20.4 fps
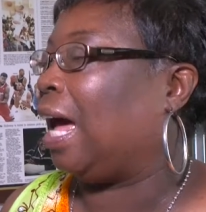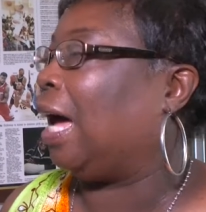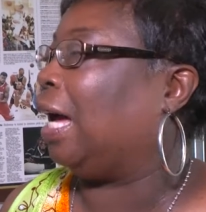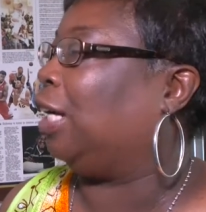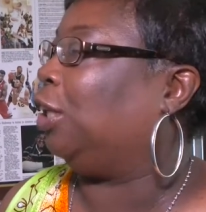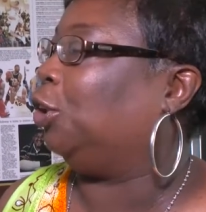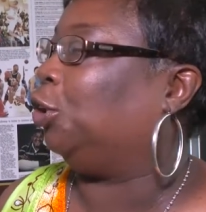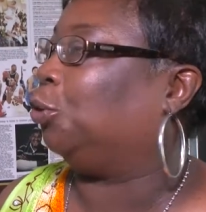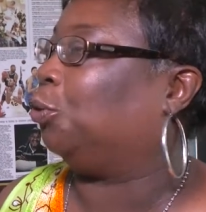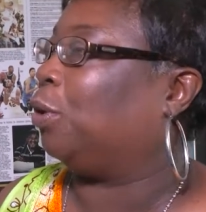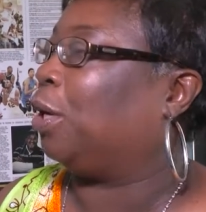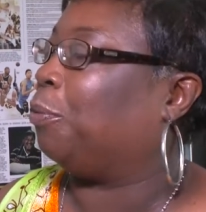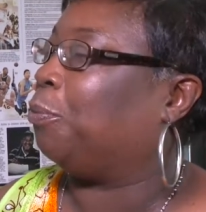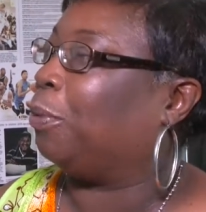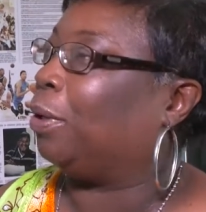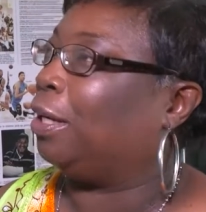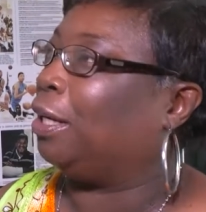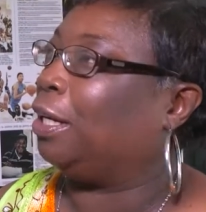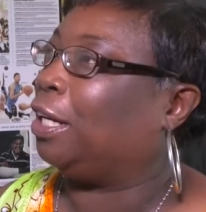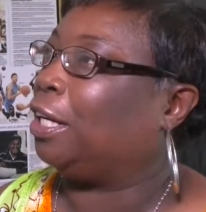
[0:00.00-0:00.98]
I enjoy
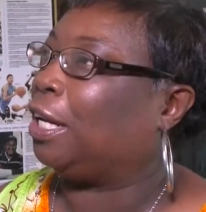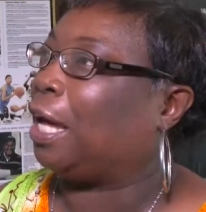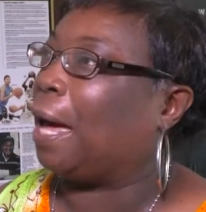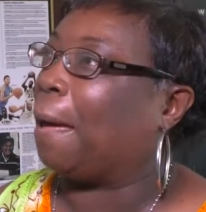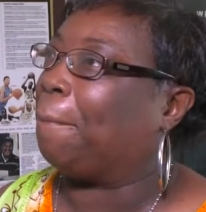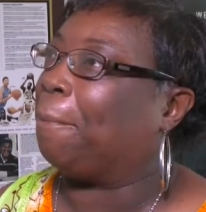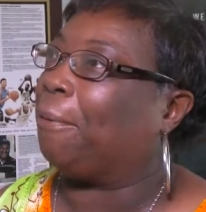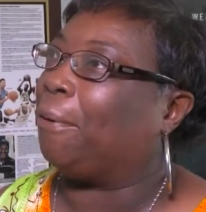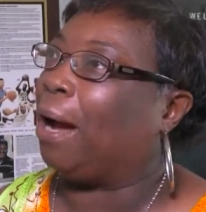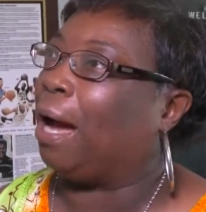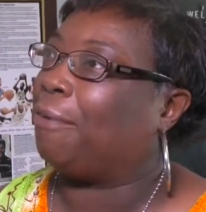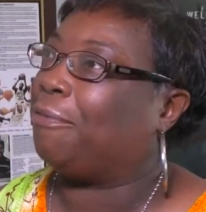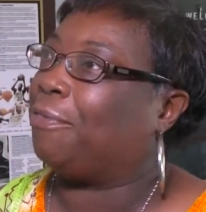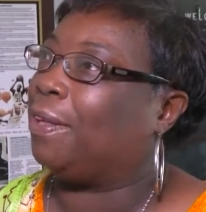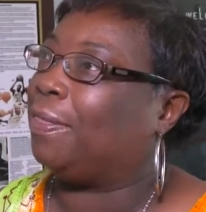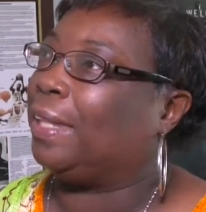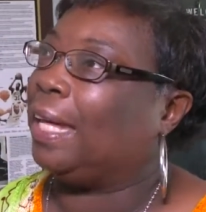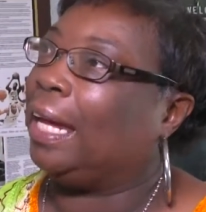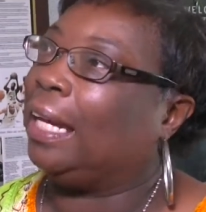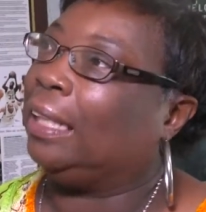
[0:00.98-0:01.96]
running a
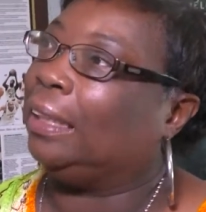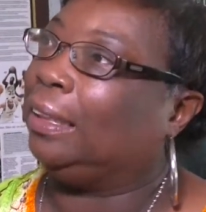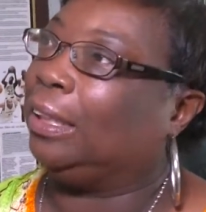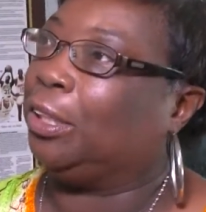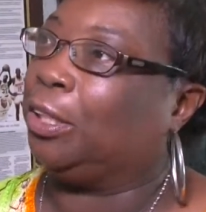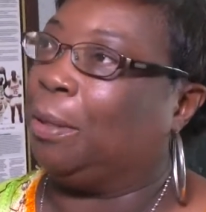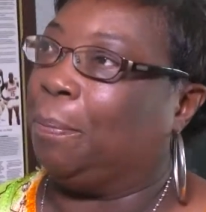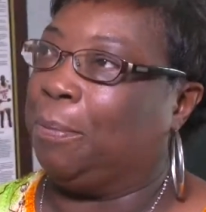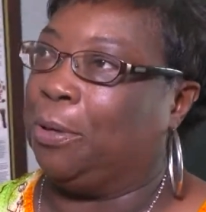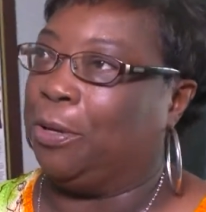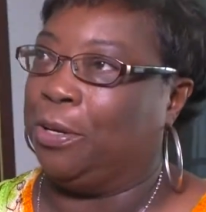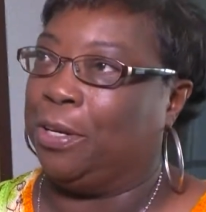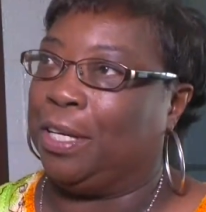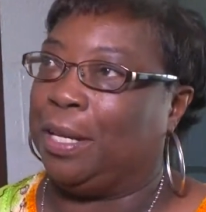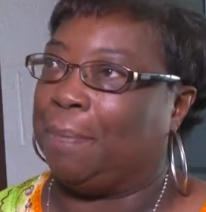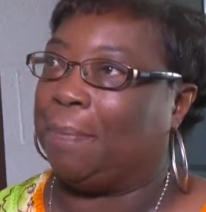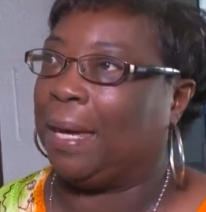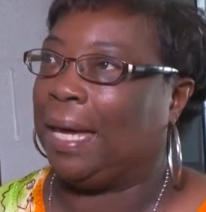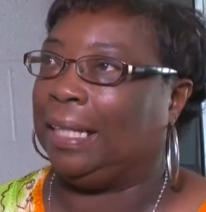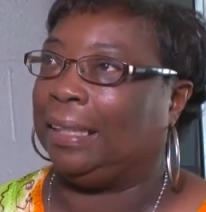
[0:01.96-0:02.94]
nonprofit that is a community
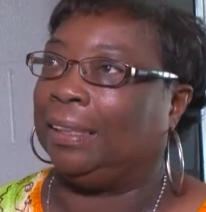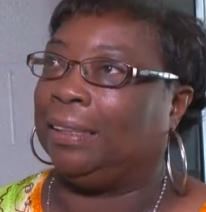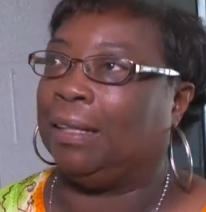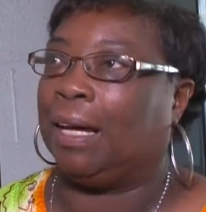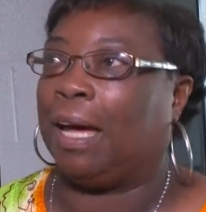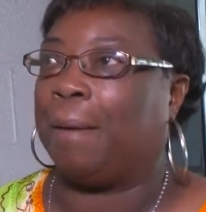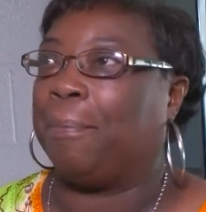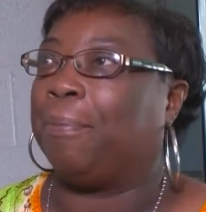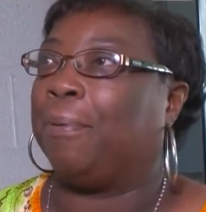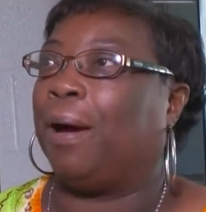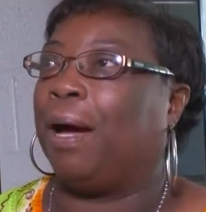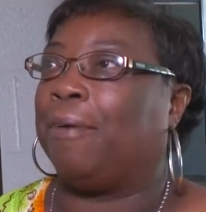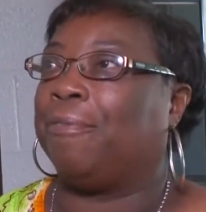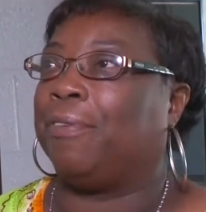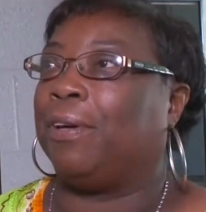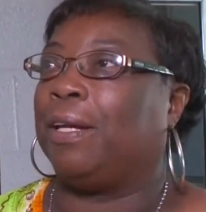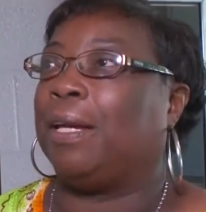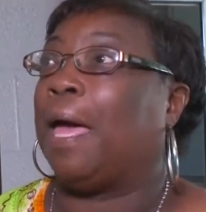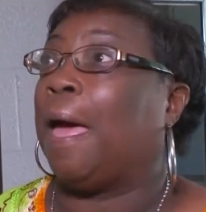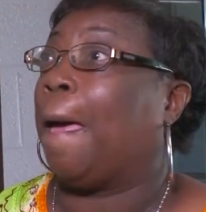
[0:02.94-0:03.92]
based
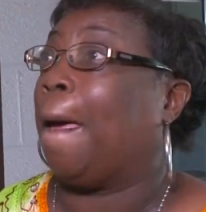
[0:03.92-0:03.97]
nonprofit.